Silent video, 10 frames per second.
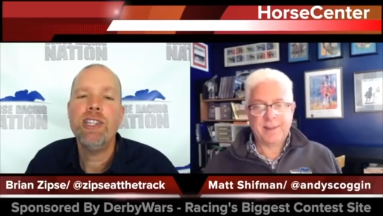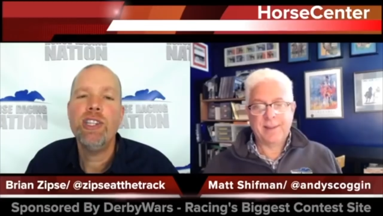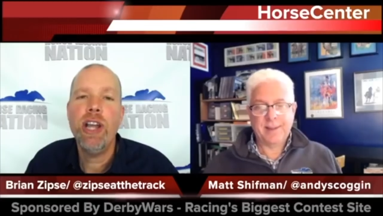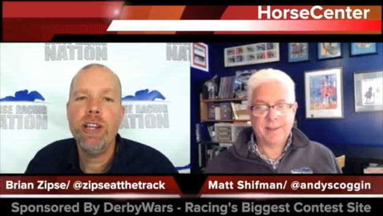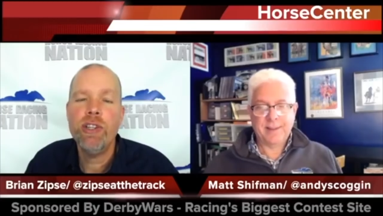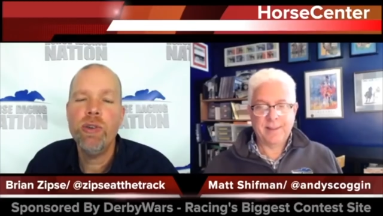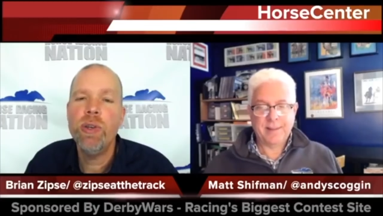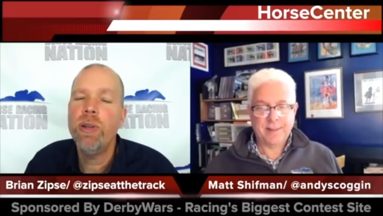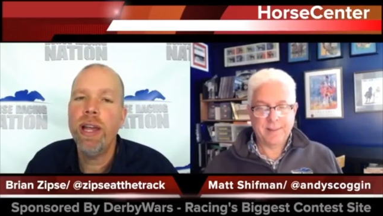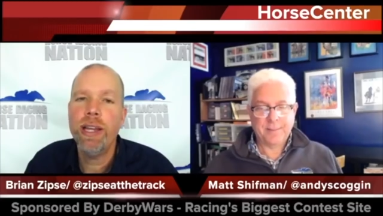Speaker 1: Has that changed
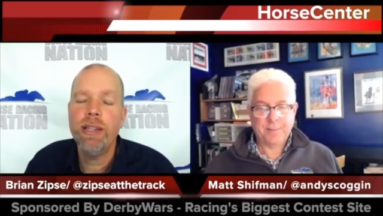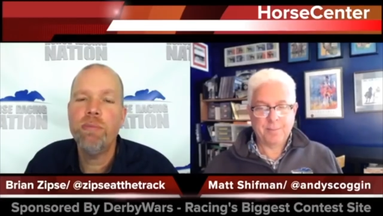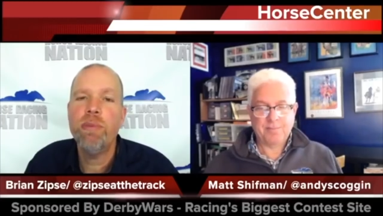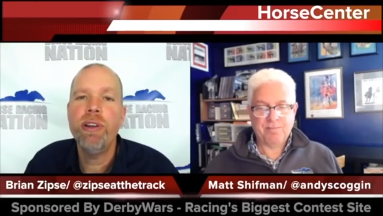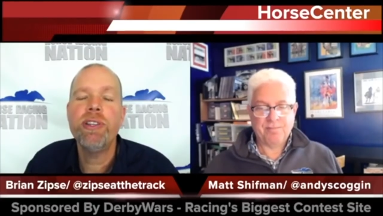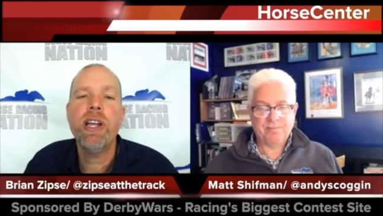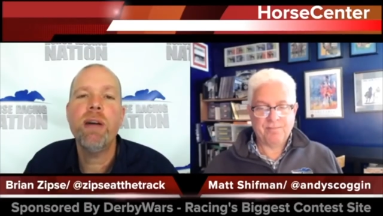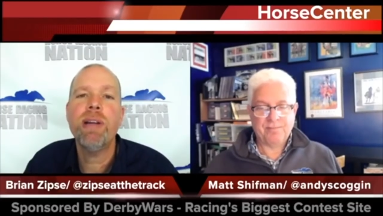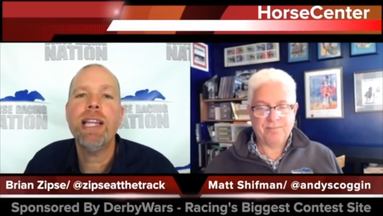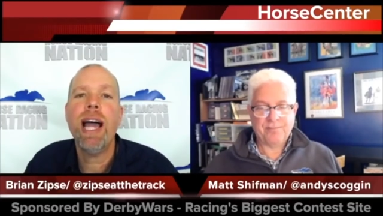who you like in the Breeders'
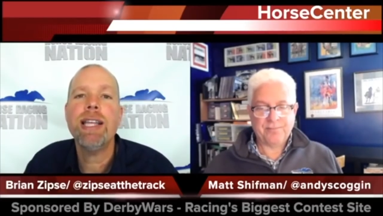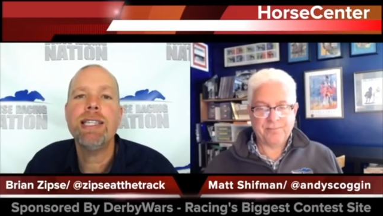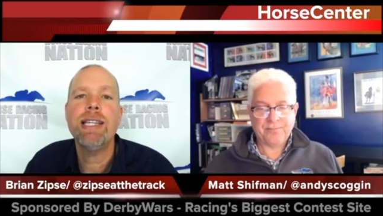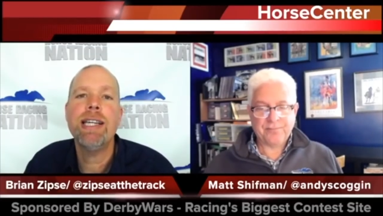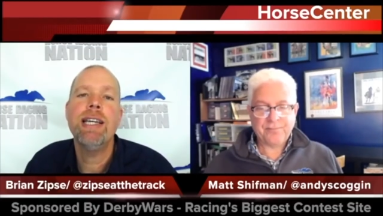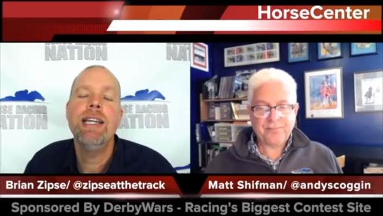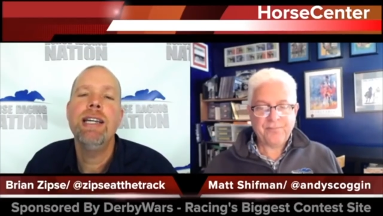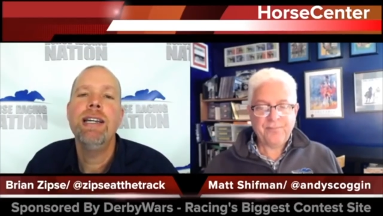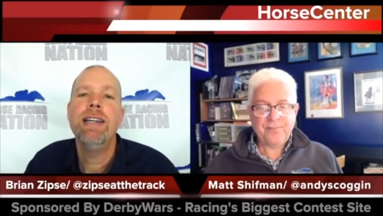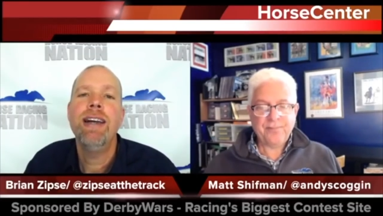Cup Classic
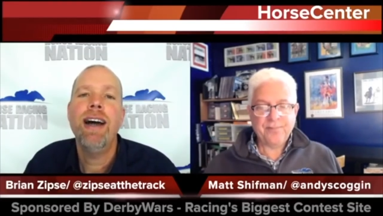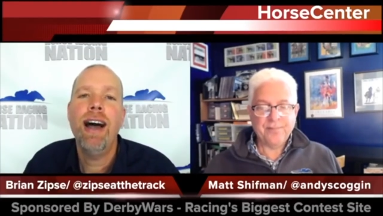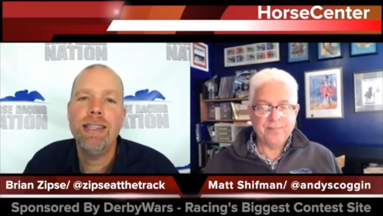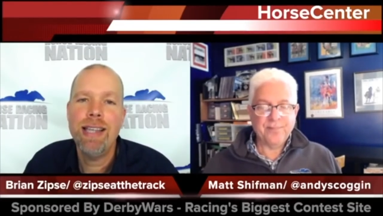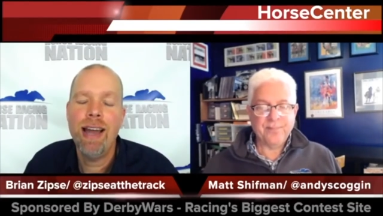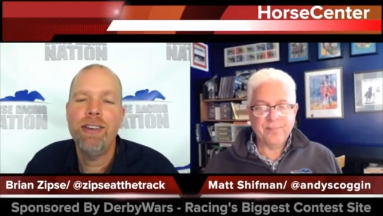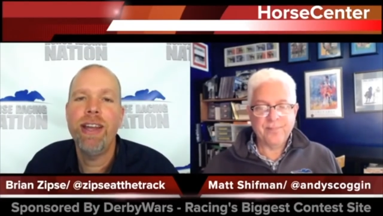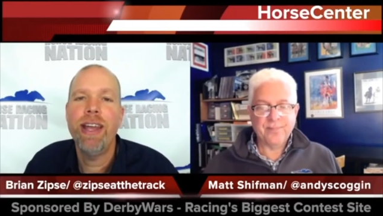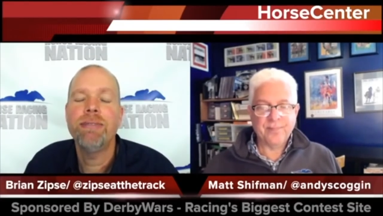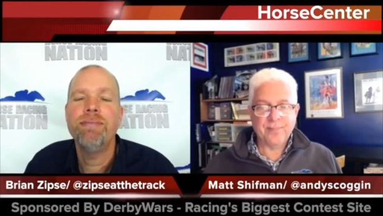on
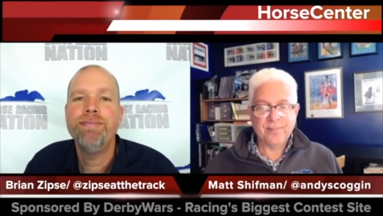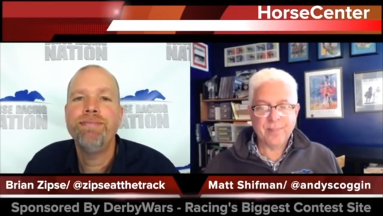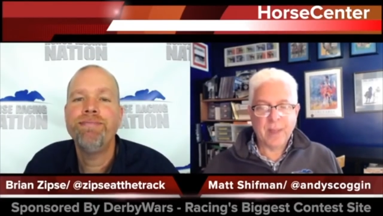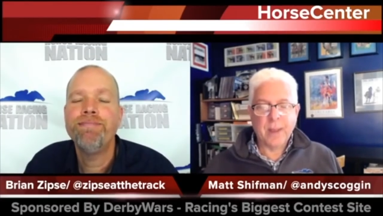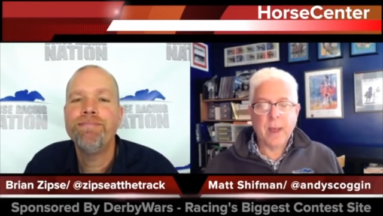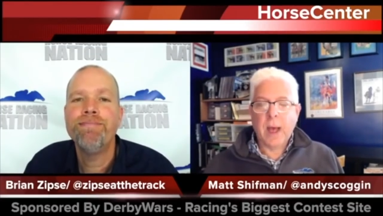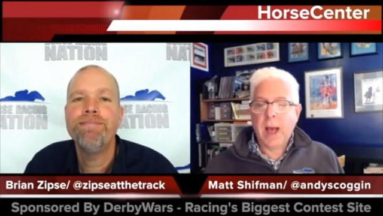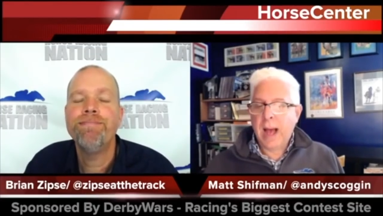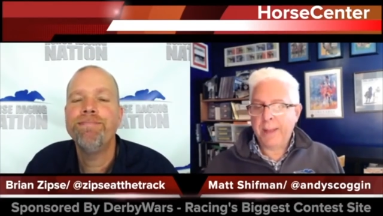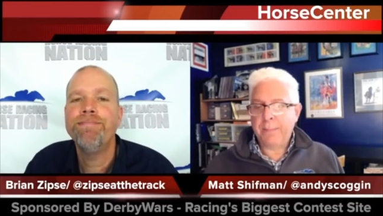Saturday?
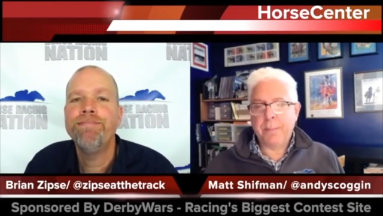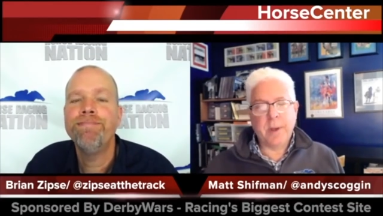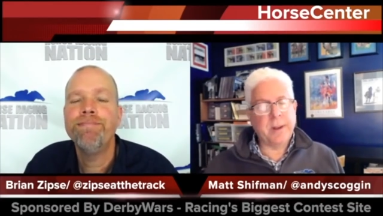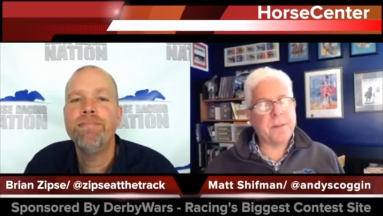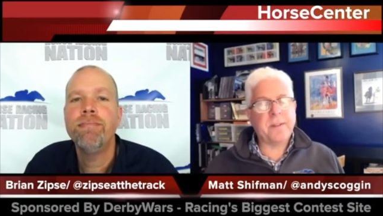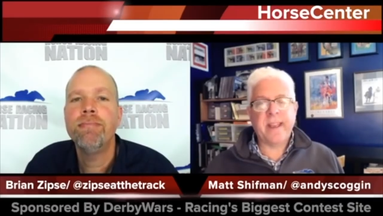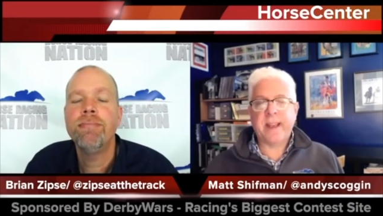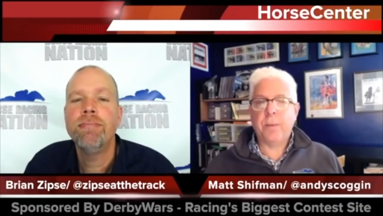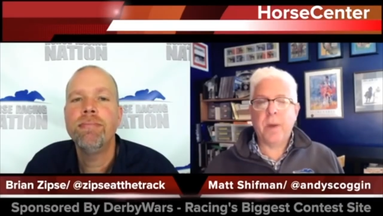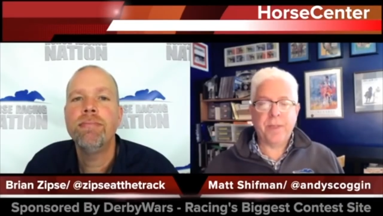
Speaker 2: I'm gonna
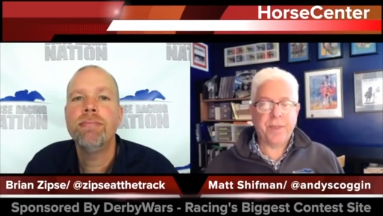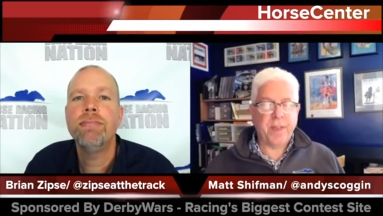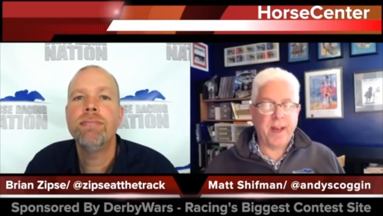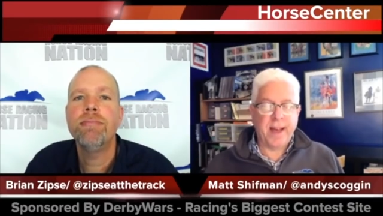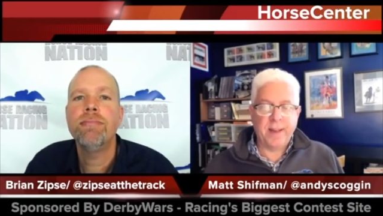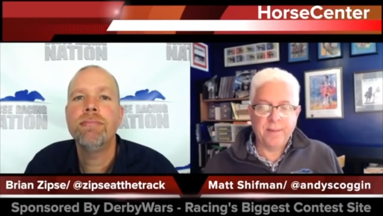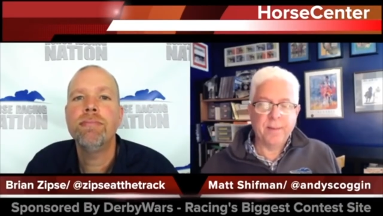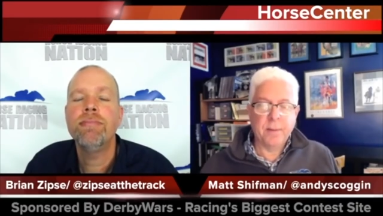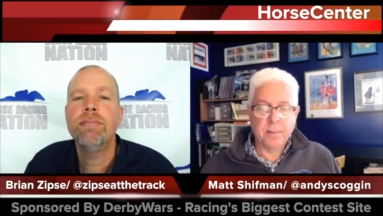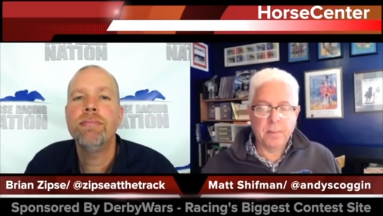stick with uh,
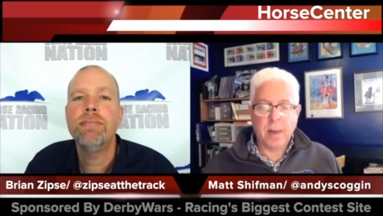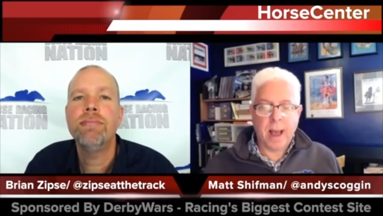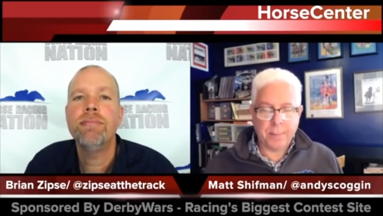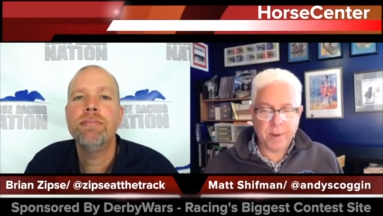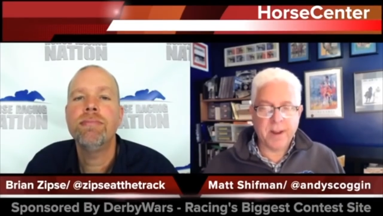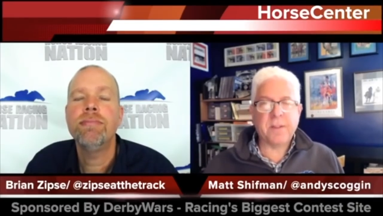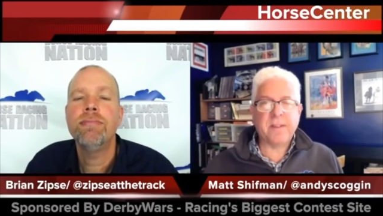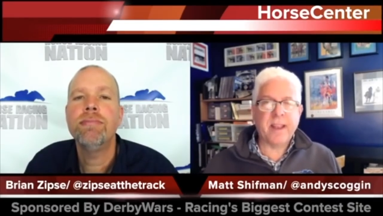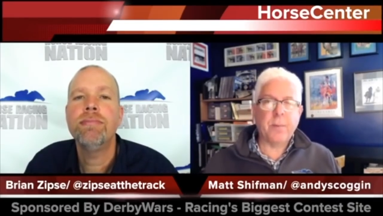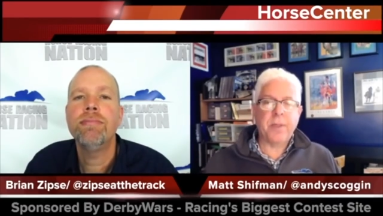I'm gonna
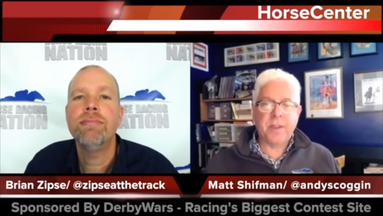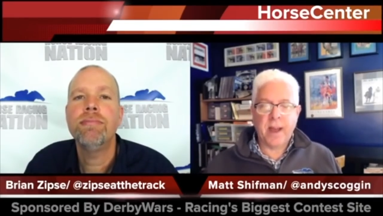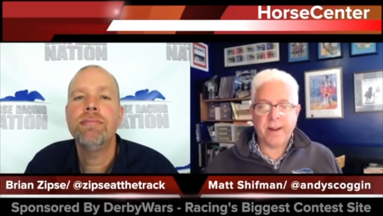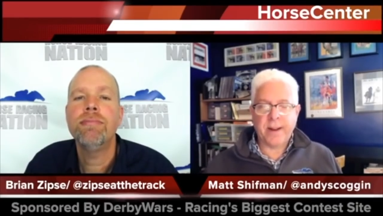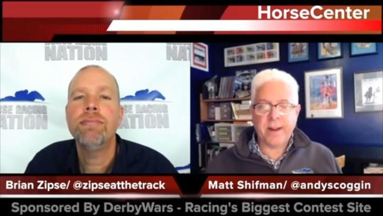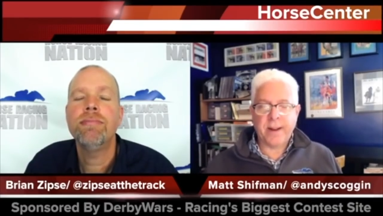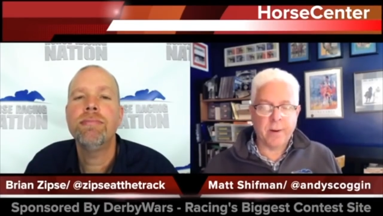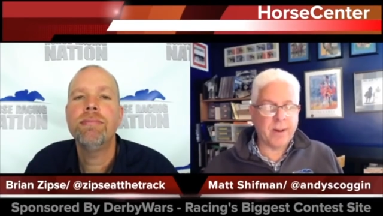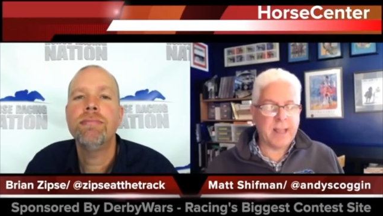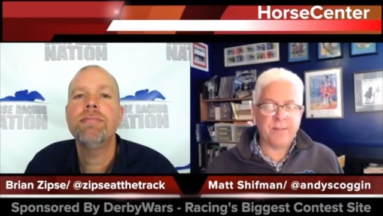stick with Gun
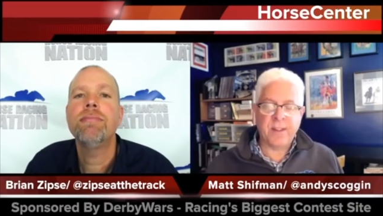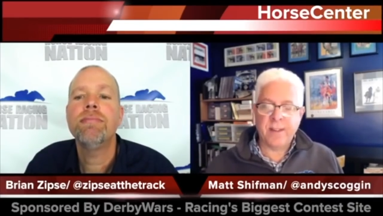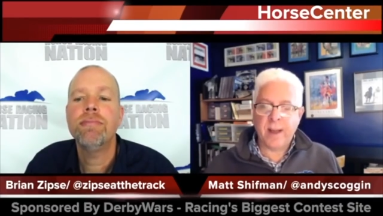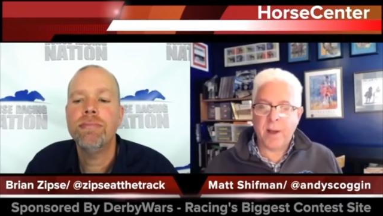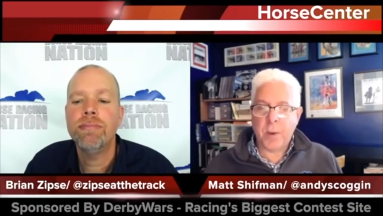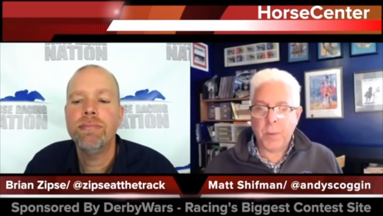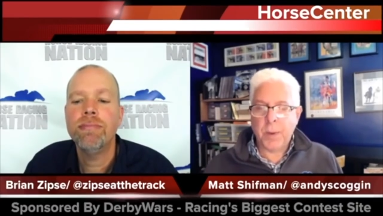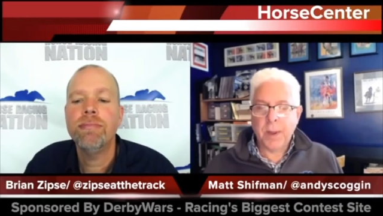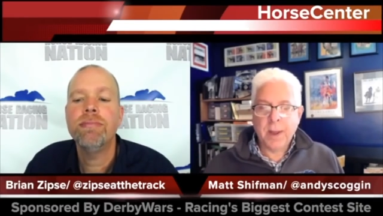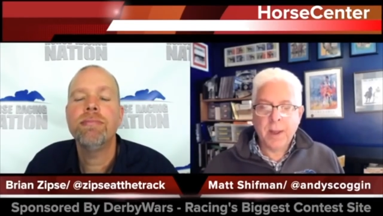Runner, even
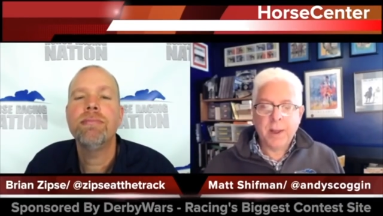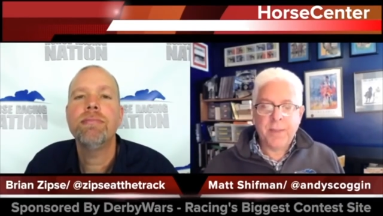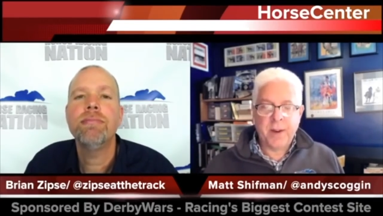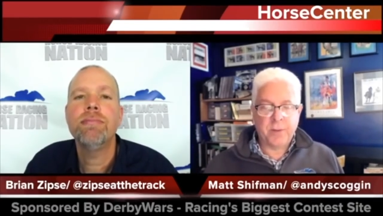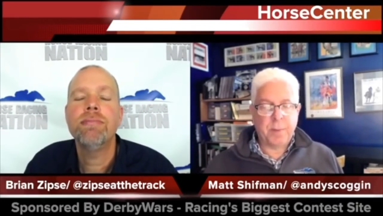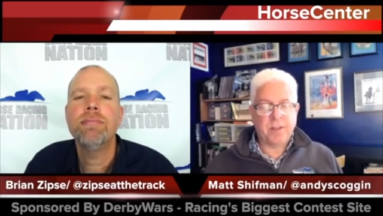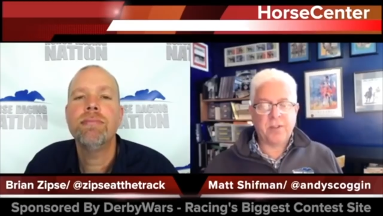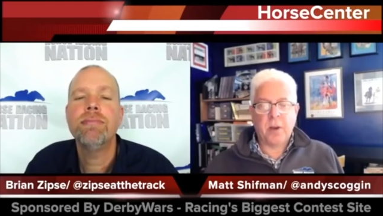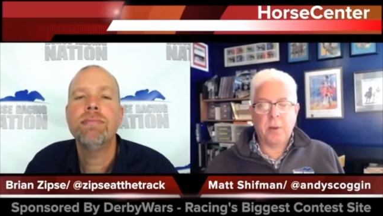though there's been